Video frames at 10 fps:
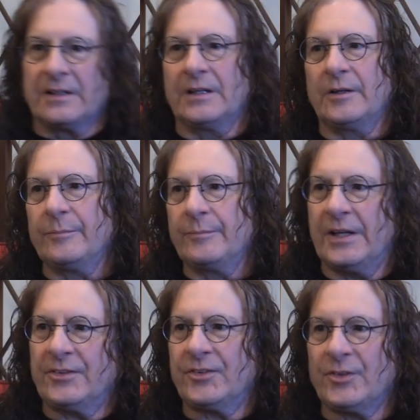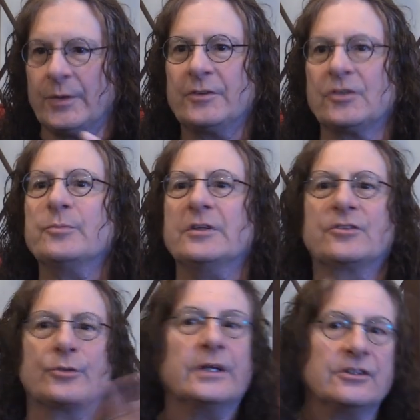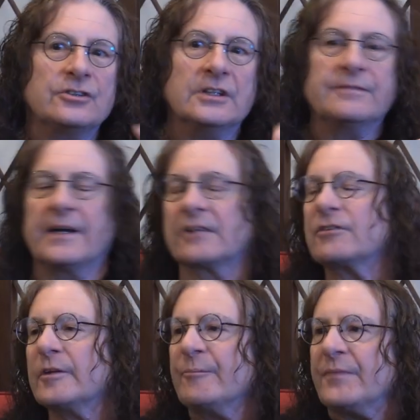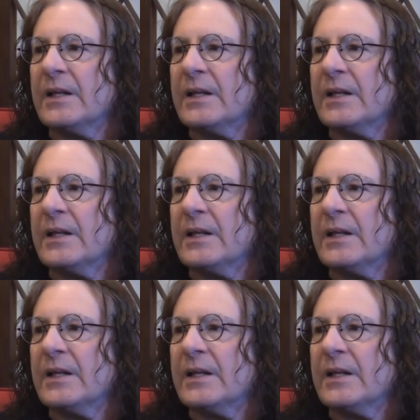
Um, Massasoit just means great chief, actually.